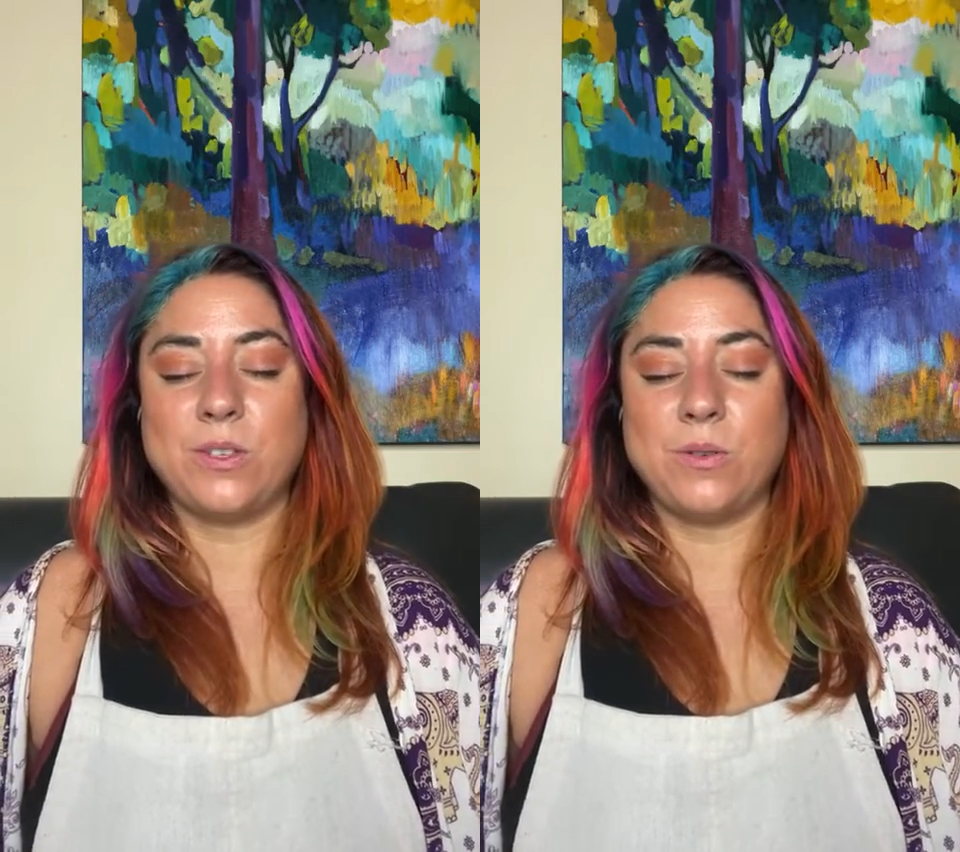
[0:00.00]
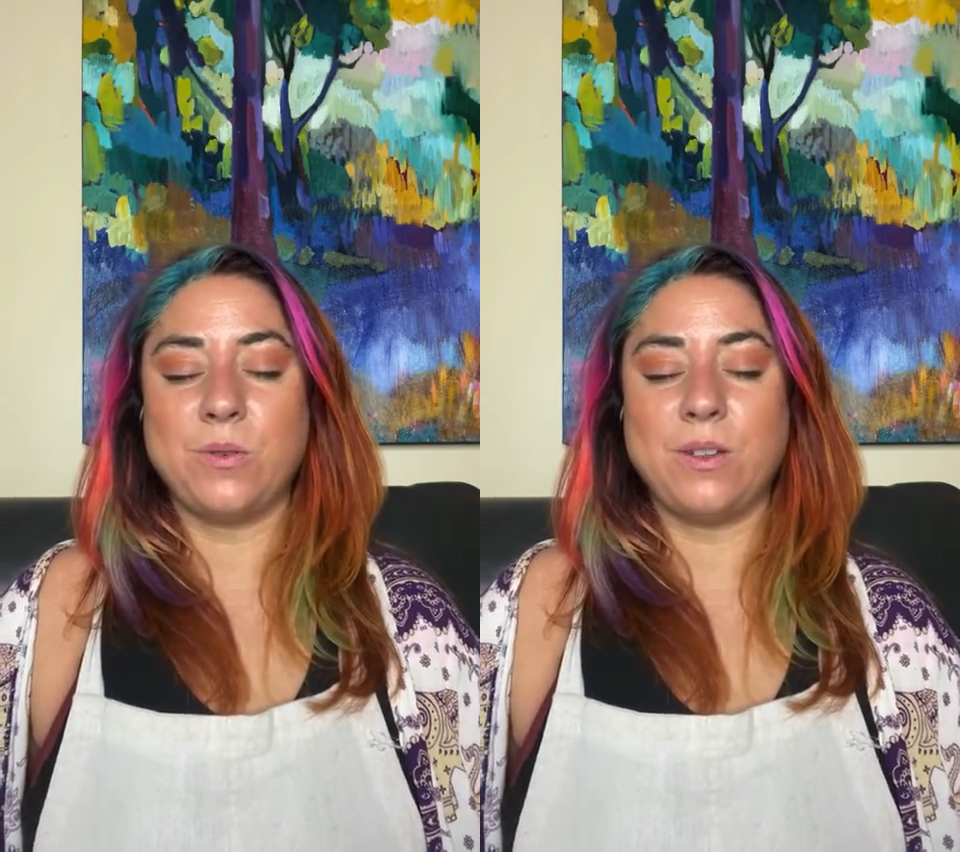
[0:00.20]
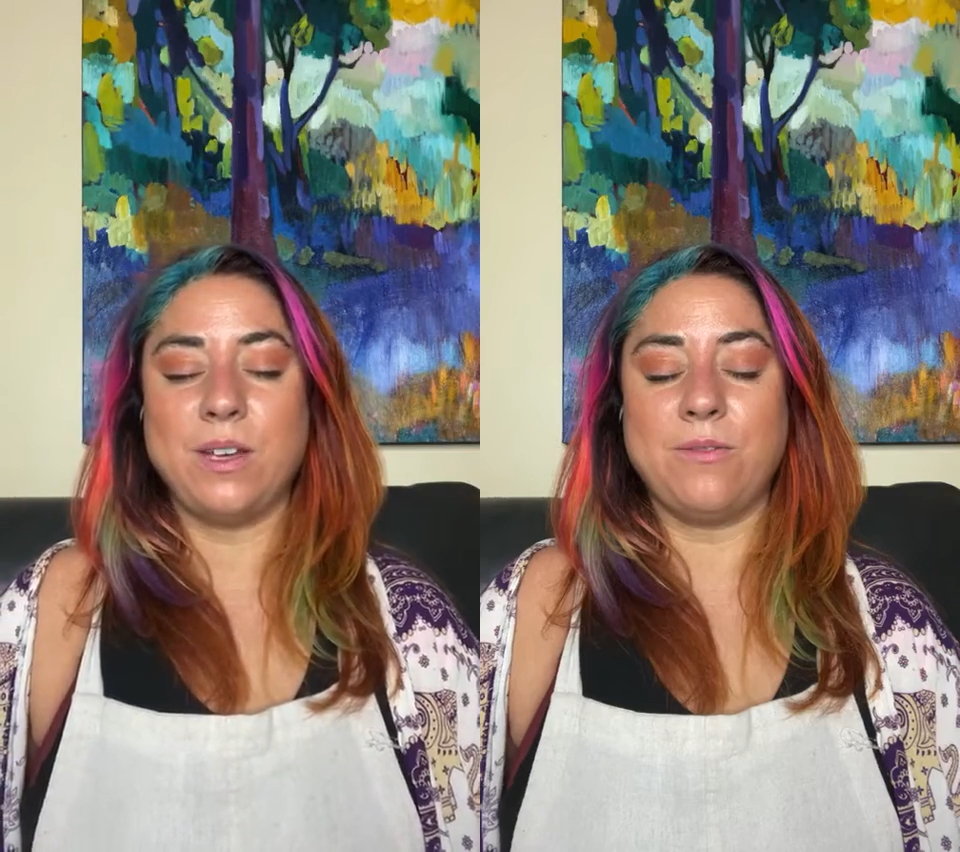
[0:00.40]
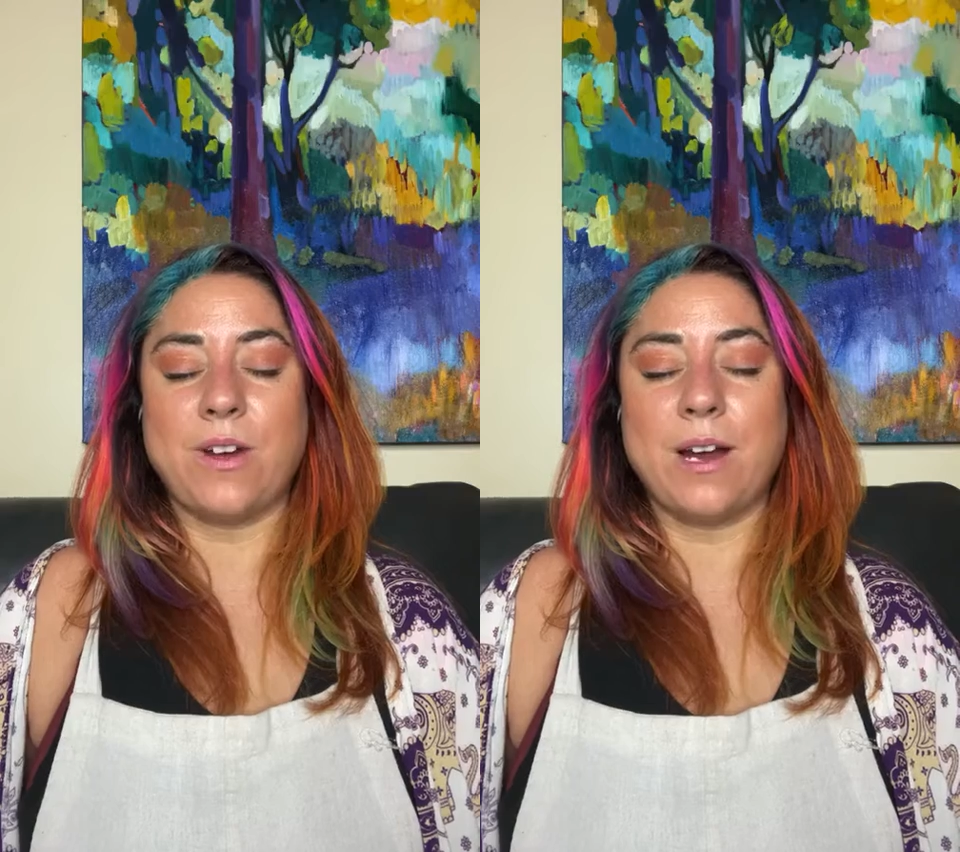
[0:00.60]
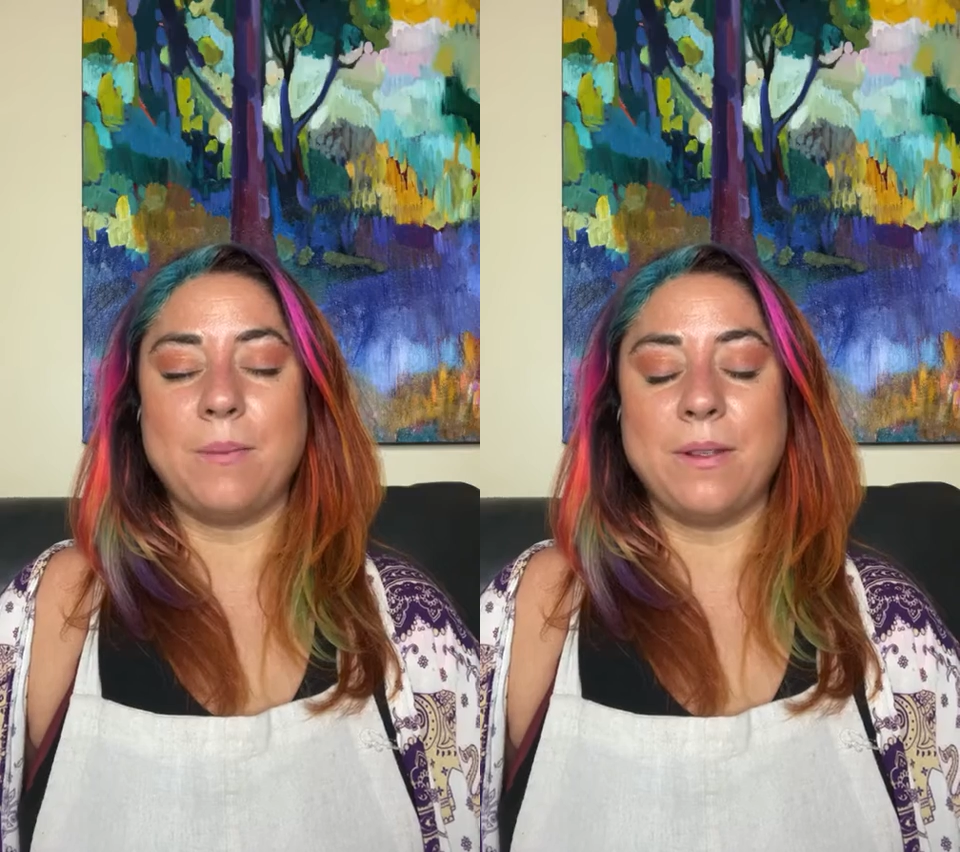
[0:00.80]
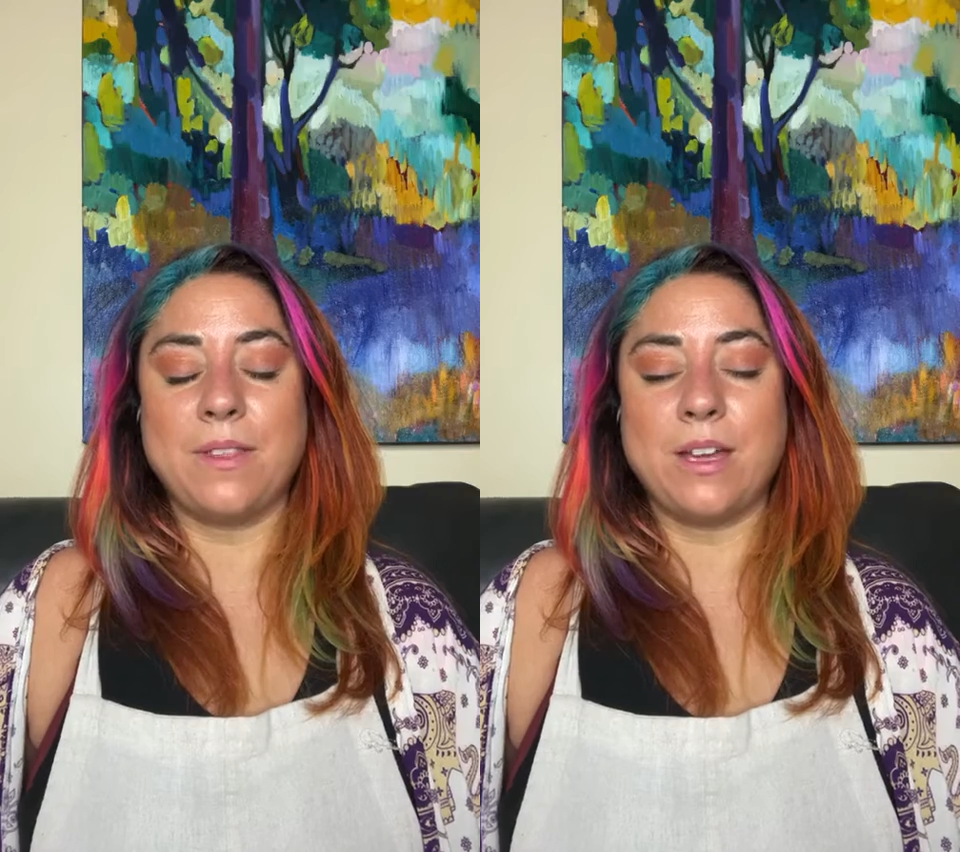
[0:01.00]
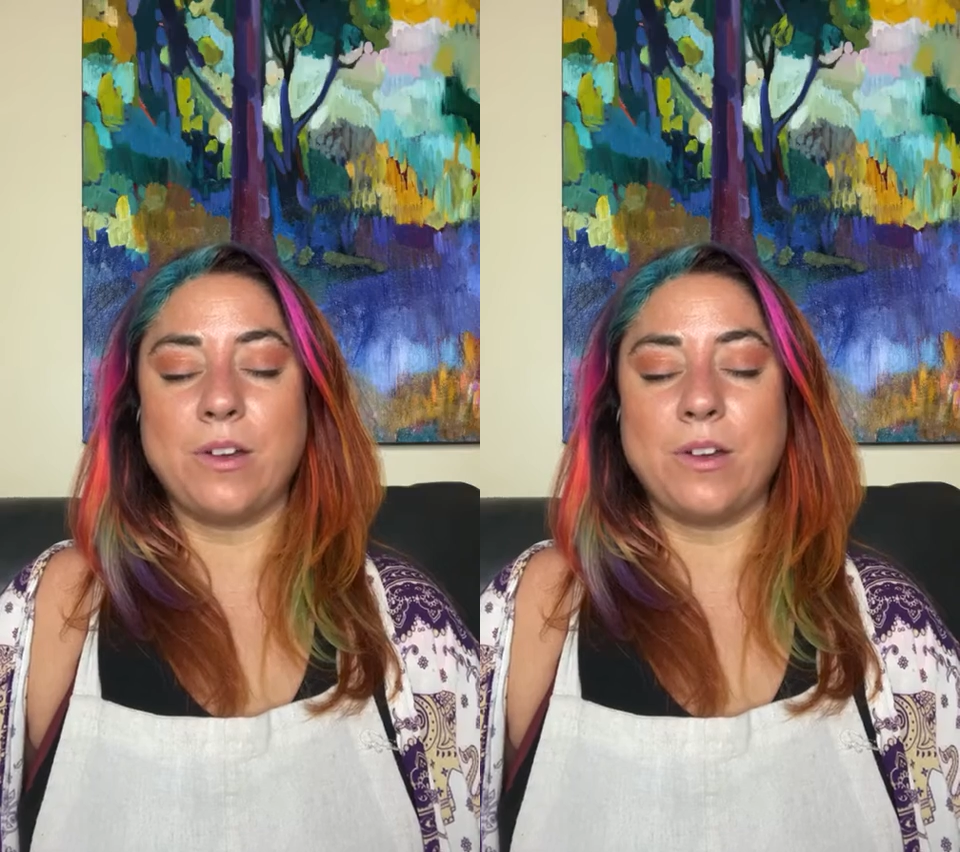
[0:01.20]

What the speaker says: to the environment